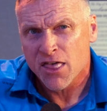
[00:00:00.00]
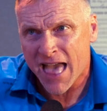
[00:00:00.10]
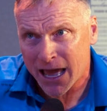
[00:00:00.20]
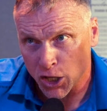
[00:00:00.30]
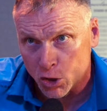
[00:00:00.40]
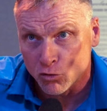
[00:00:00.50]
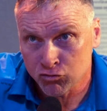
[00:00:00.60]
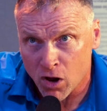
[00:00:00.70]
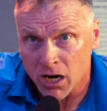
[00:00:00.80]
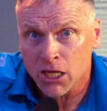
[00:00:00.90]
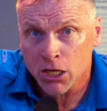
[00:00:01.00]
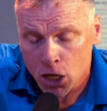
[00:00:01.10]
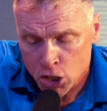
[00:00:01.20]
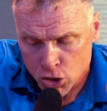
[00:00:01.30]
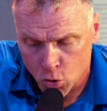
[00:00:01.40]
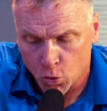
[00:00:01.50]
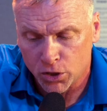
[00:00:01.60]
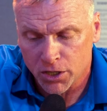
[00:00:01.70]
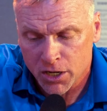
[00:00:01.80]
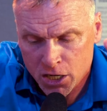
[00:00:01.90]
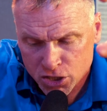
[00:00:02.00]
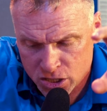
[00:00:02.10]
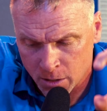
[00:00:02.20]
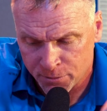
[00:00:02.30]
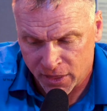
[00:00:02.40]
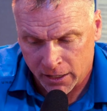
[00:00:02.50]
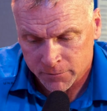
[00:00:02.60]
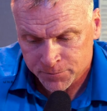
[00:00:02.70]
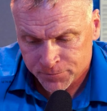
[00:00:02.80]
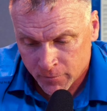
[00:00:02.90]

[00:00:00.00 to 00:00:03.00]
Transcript: that you're running toward something.